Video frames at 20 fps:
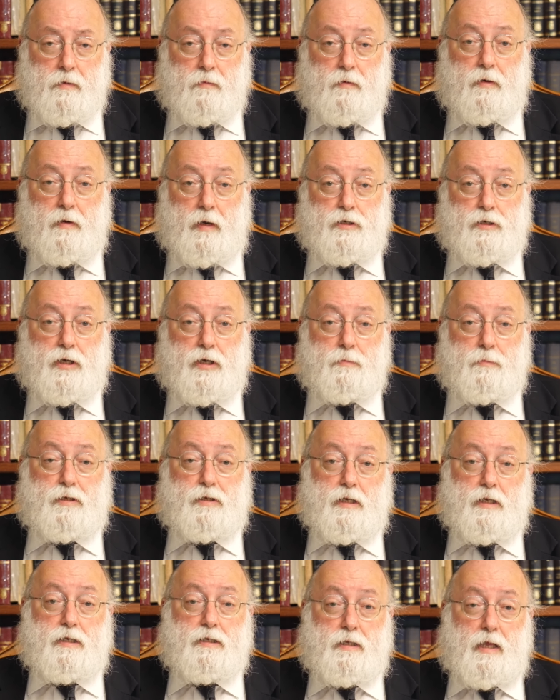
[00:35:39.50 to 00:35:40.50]
When Hashem
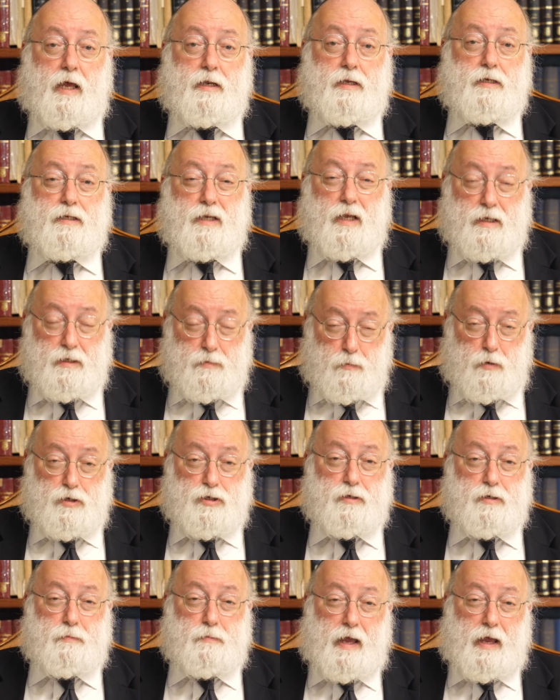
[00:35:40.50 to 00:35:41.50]
sees that, he sends
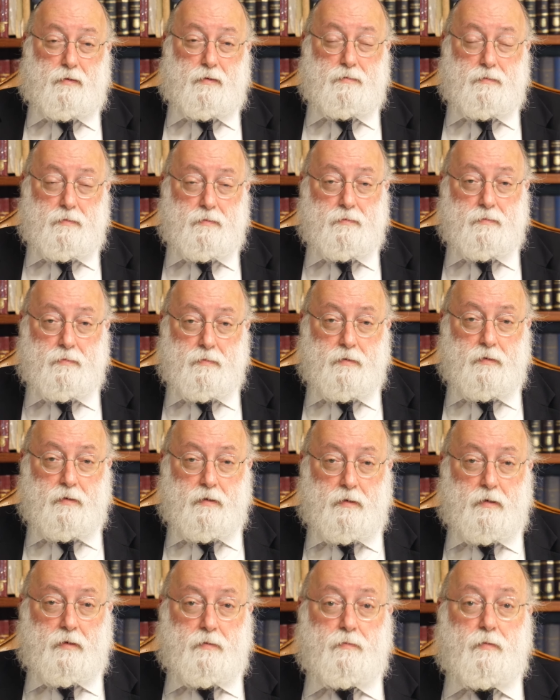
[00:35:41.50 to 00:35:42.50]
Moshe down.
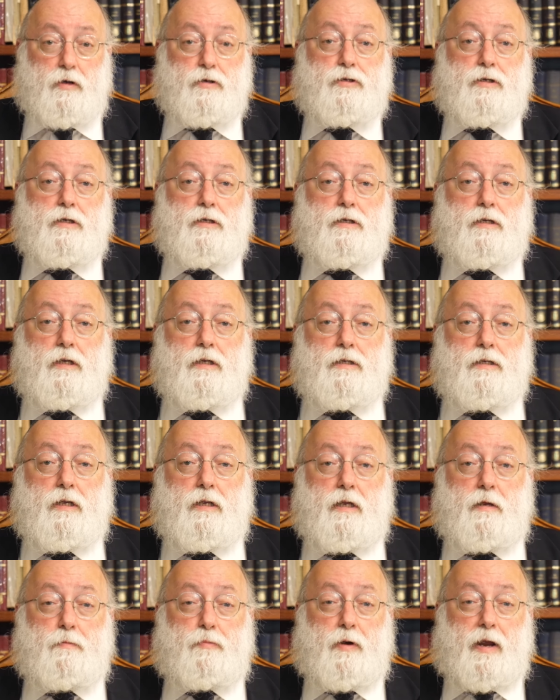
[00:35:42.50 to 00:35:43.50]
Moshe sees
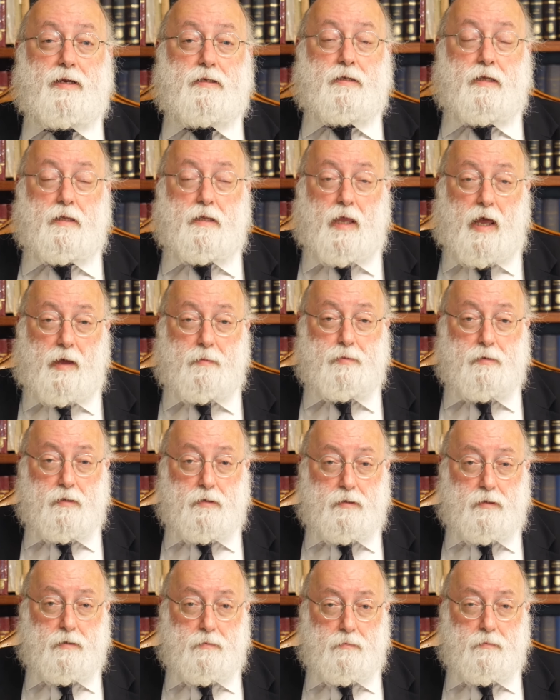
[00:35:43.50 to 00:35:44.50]
it, he breaks the
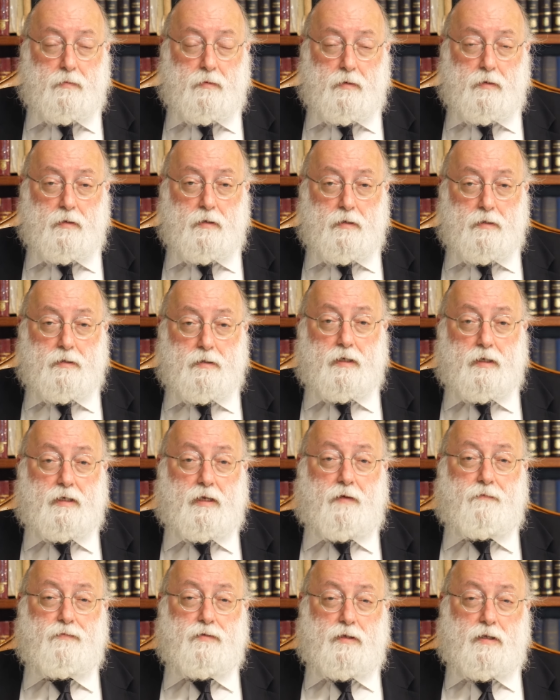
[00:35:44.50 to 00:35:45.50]
tablets. It's the
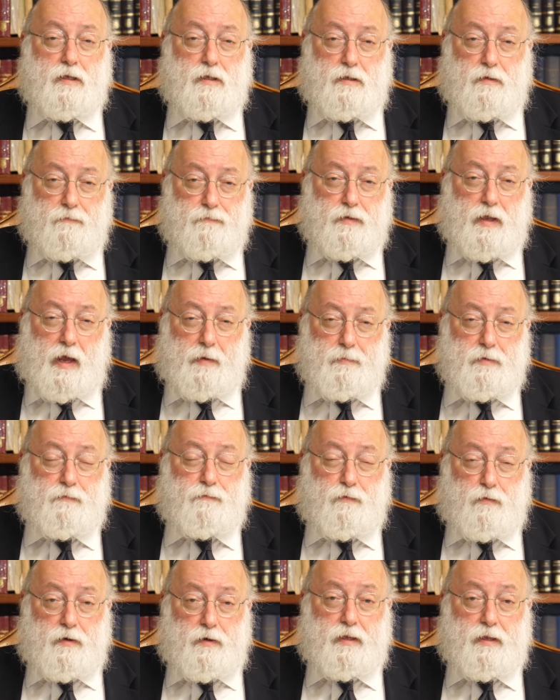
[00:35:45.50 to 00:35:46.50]
17th of Tammuz,
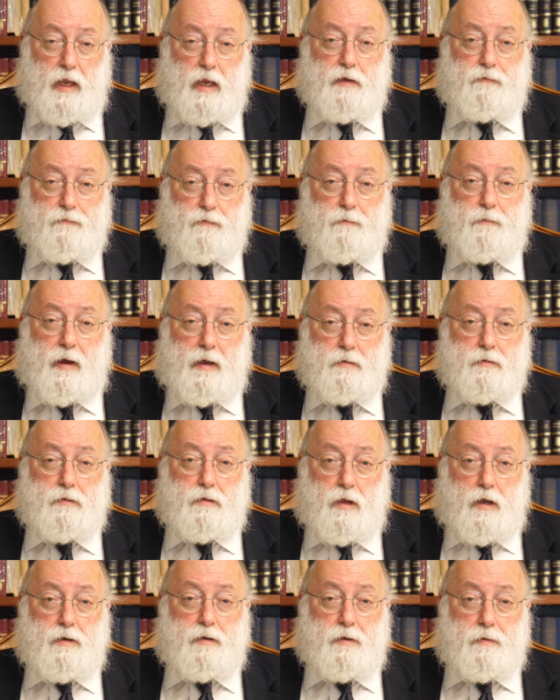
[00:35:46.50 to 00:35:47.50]
40 days from Matan
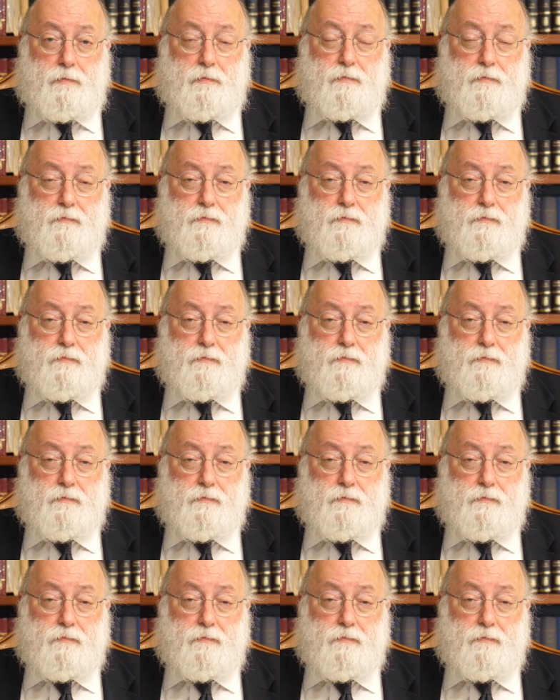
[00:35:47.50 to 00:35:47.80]
Torah.